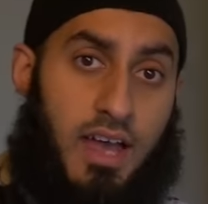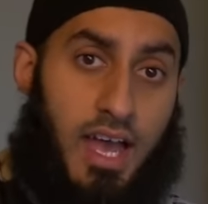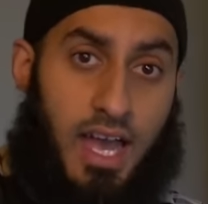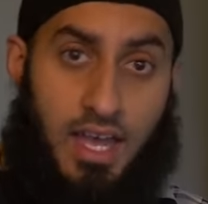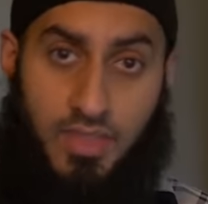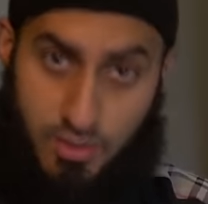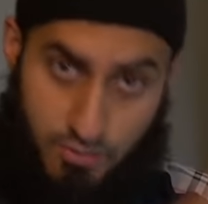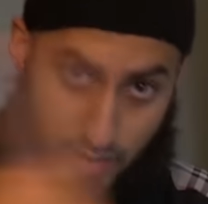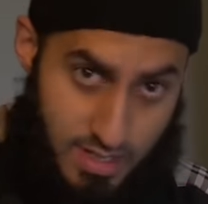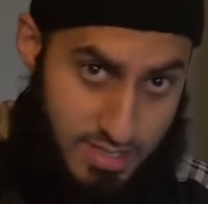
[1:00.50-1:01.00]

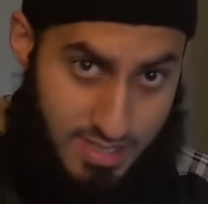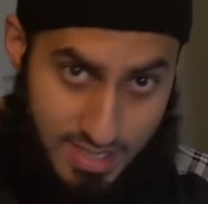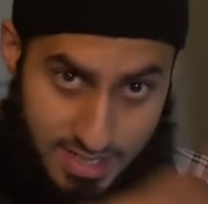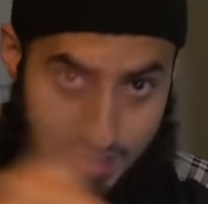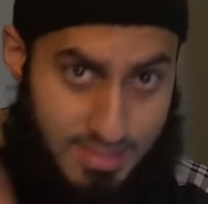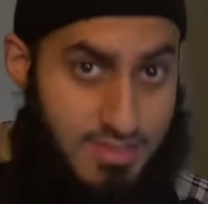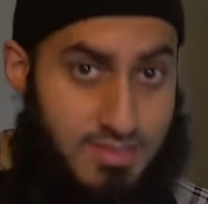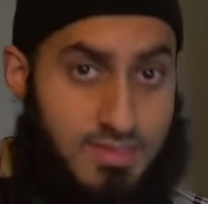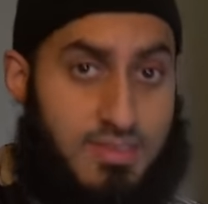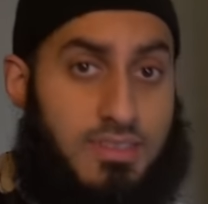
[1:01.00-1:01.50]
and the rest of the
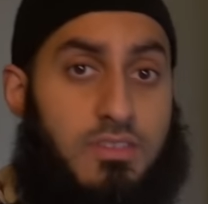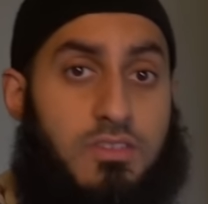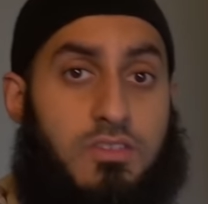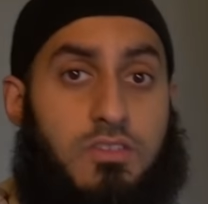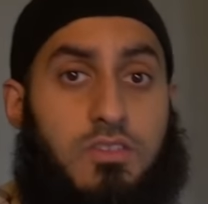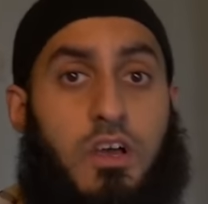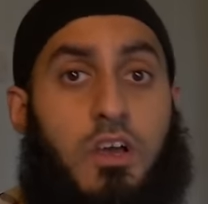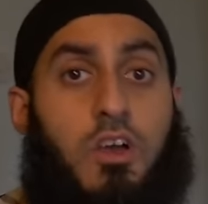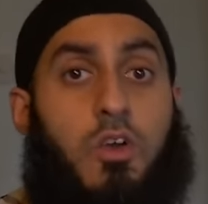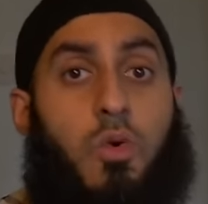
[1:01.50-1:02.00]

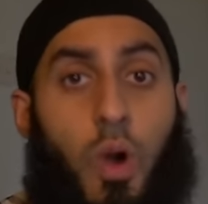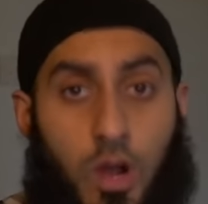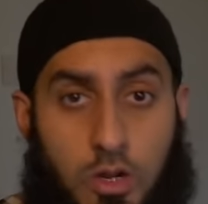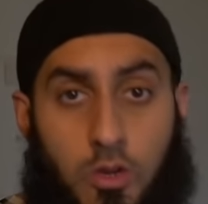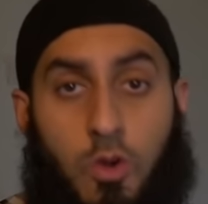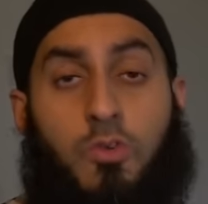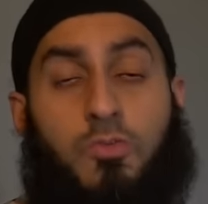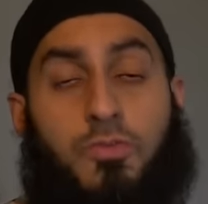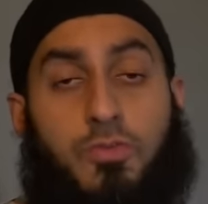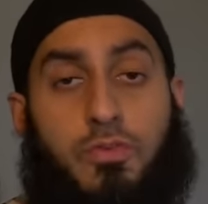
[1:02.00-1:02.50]
sisters who are
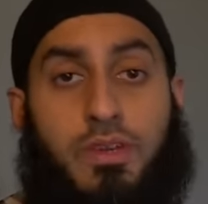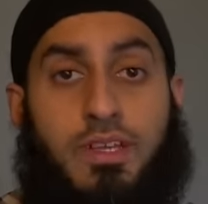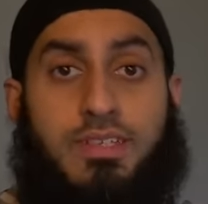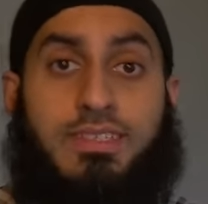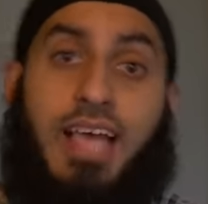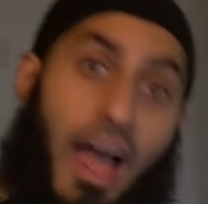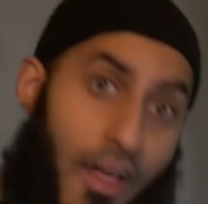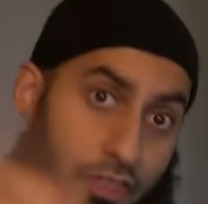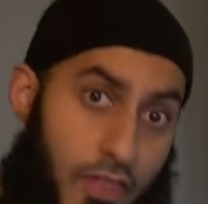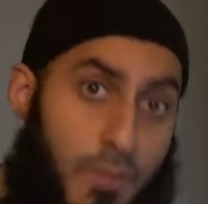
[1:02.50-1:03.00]
going through
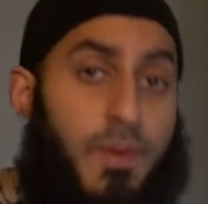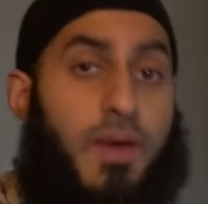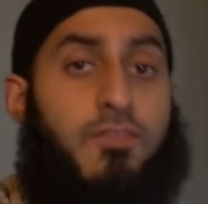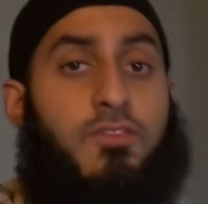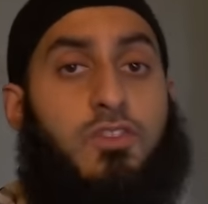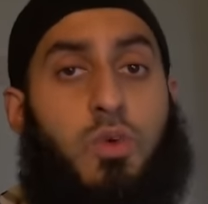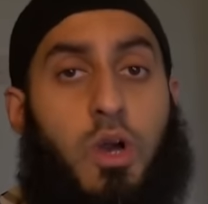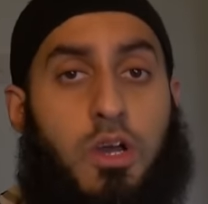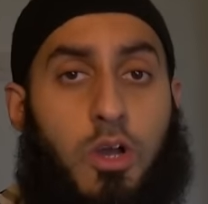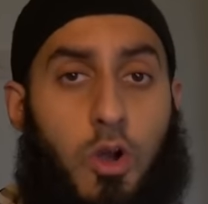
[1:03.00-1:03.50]
this and the
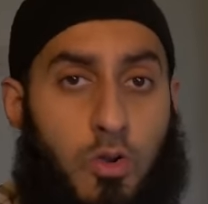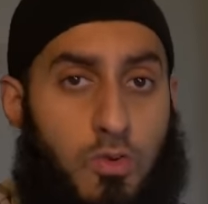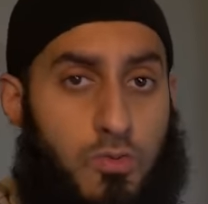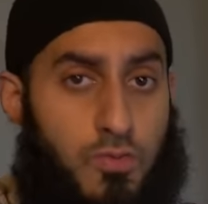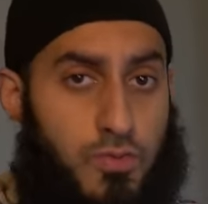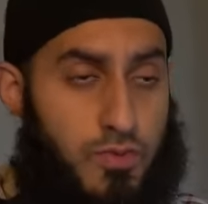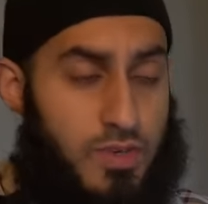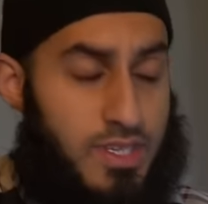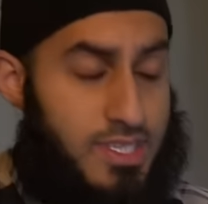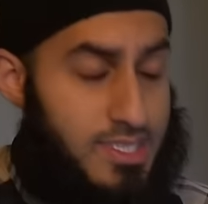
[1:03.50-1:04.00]
brothers who are going
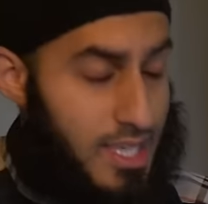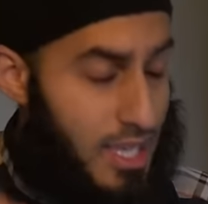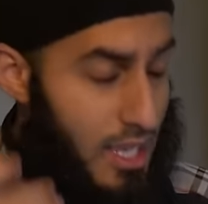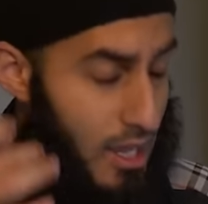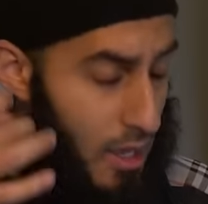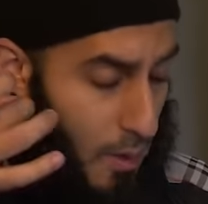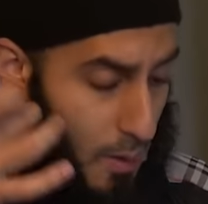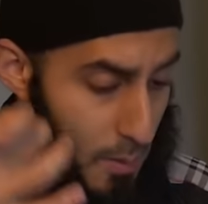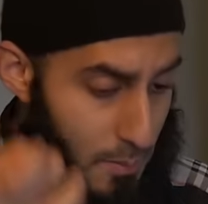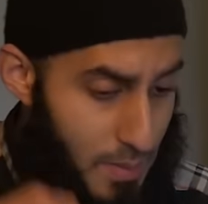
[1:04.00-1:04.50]
through this,
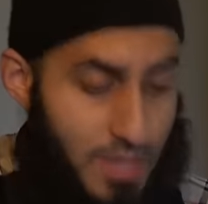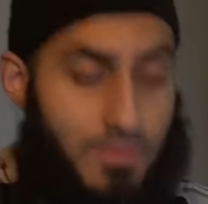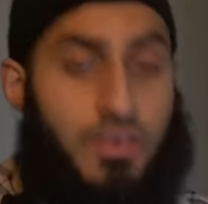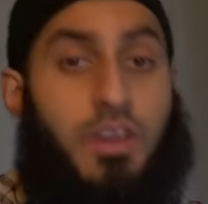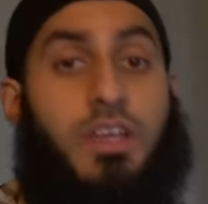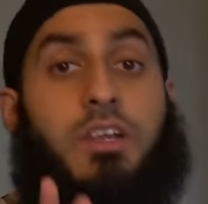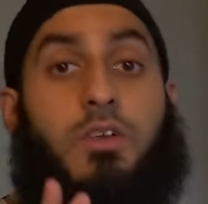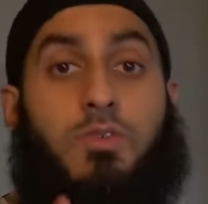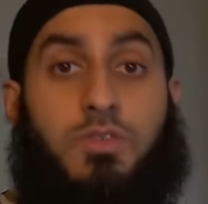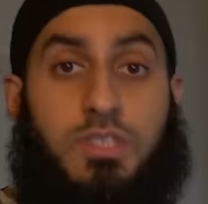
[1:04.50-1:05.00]
pay
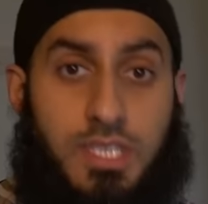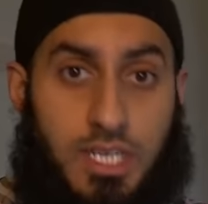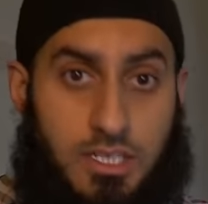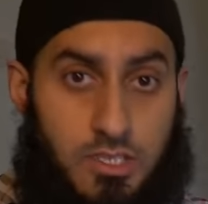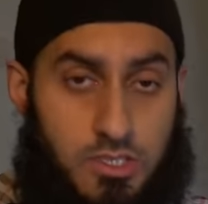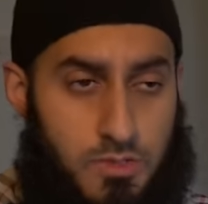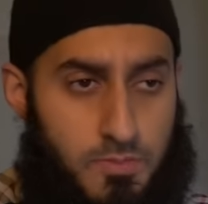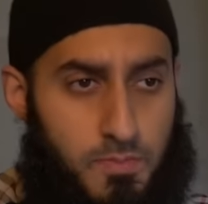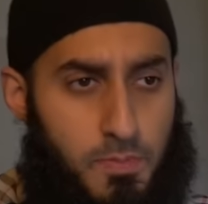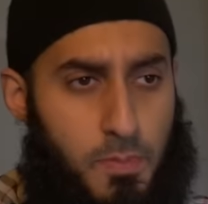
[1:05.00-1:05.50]
very close
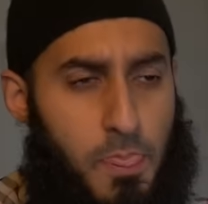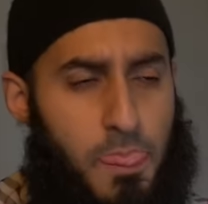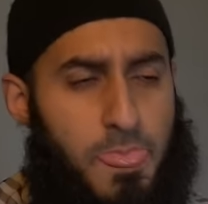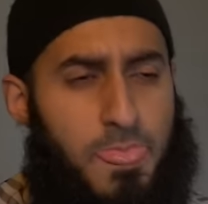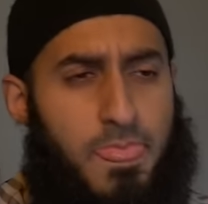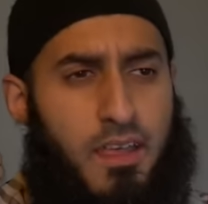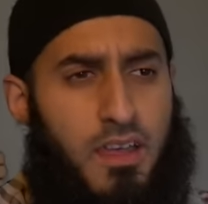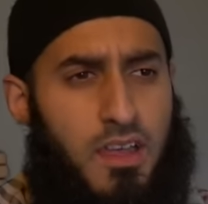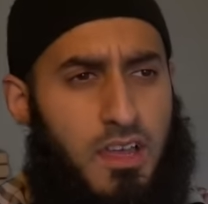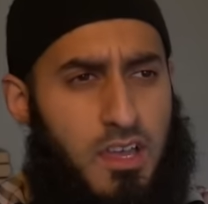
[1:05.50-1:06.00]
attention.
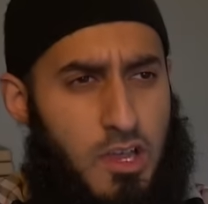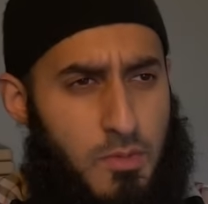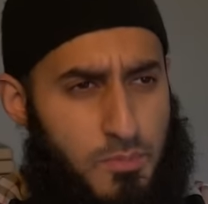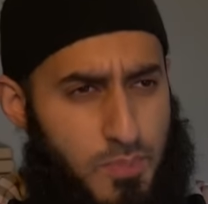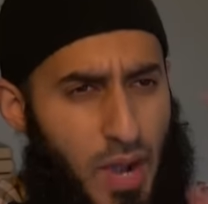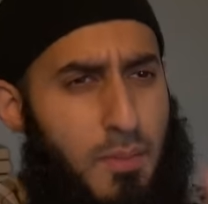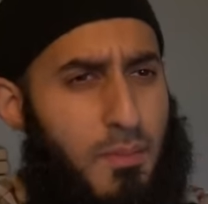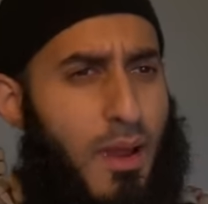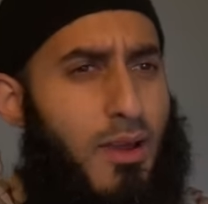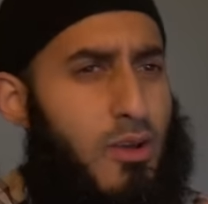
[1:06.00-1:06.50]

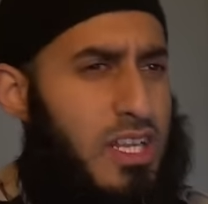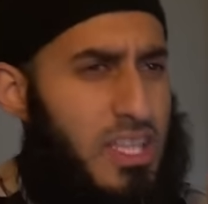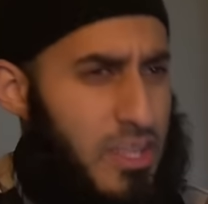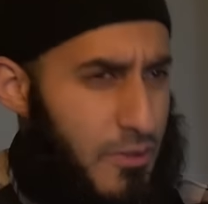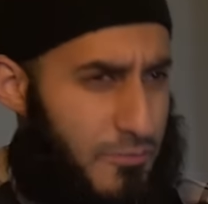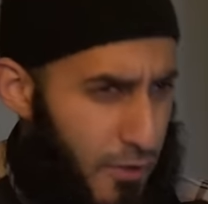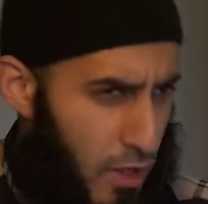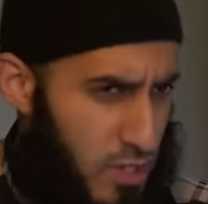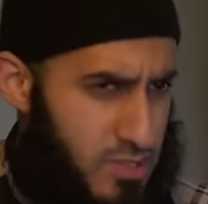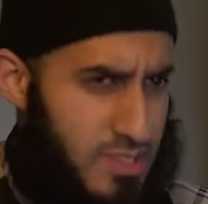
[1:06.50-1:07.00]
Primarily, the
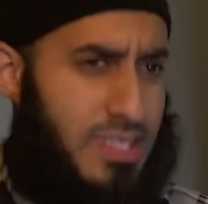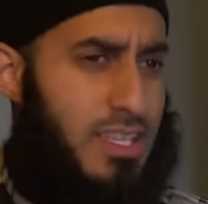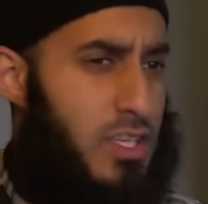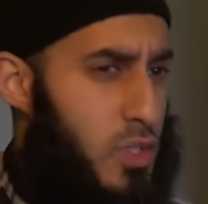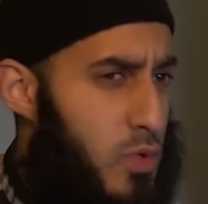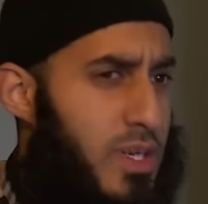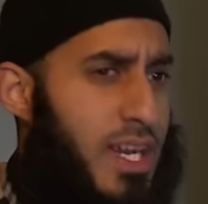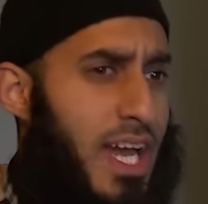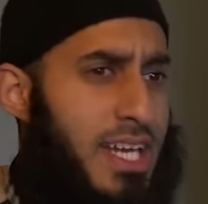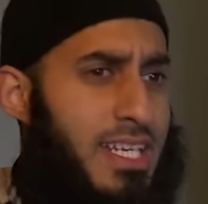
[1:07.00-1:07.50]
first thing that
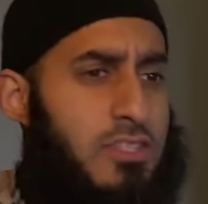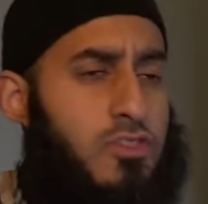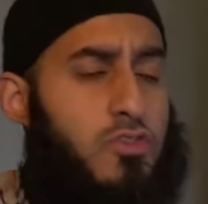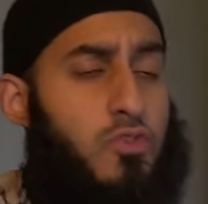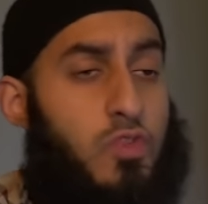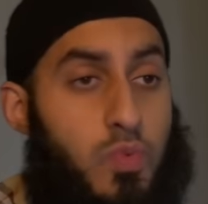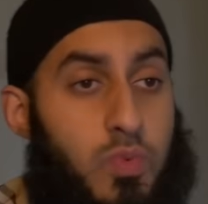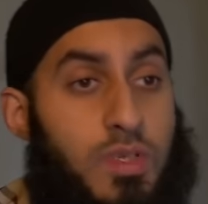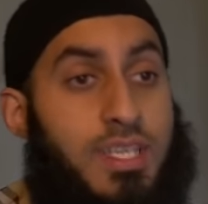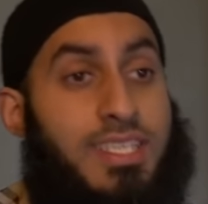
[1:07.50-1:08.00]
you and I need to
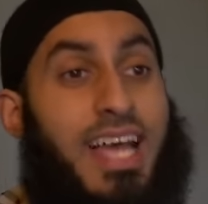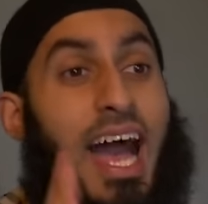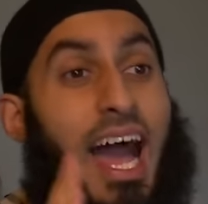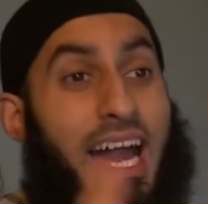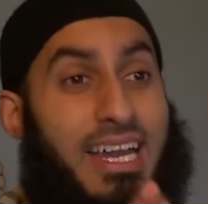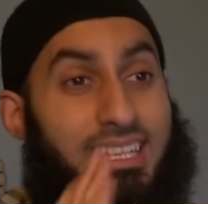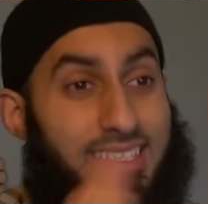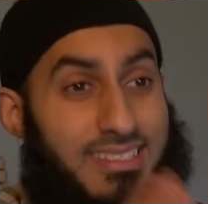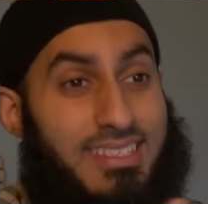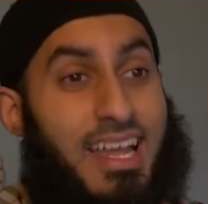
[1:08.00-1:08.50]
do is we need to
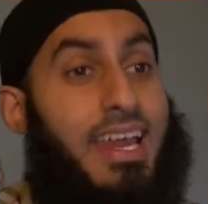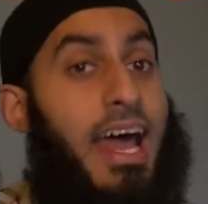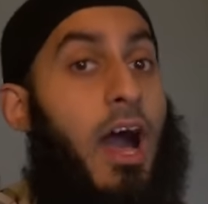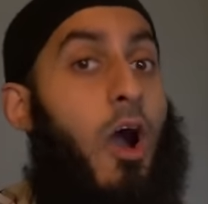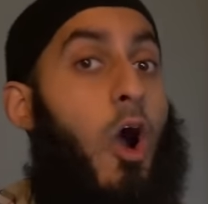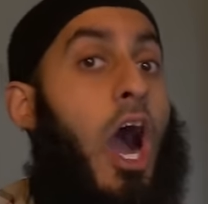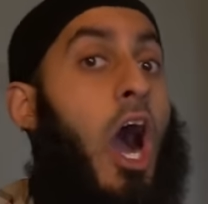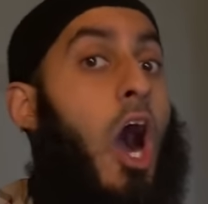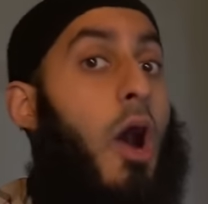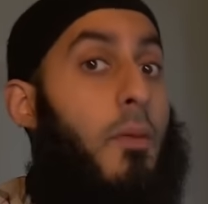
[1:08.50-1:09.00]
understand
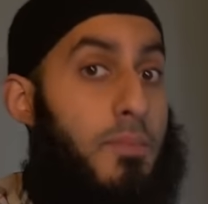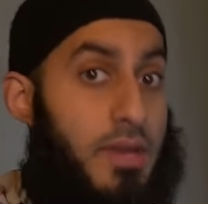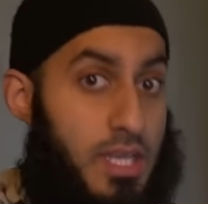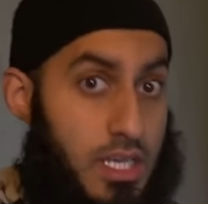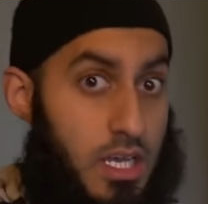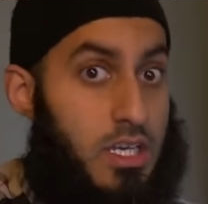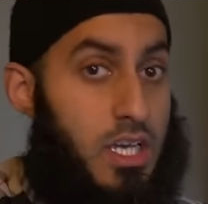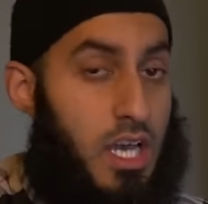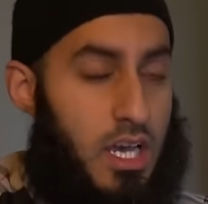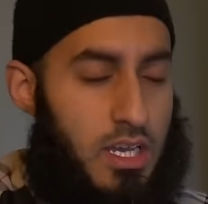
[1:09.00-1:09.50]
how
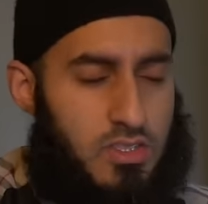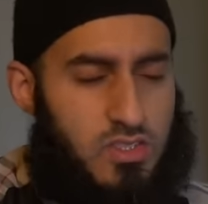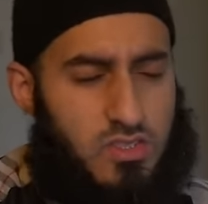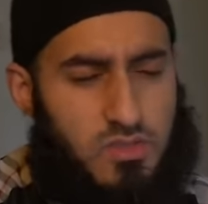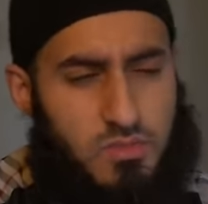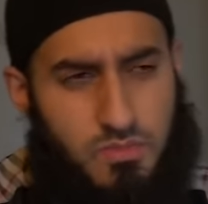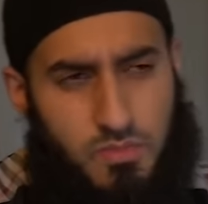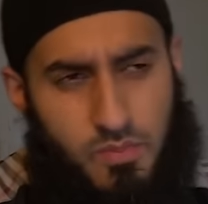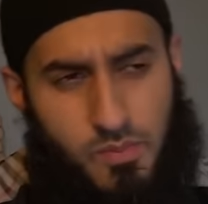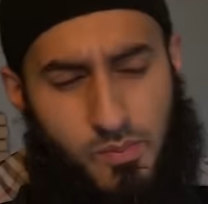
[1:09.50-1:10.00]
heartbreak occurs.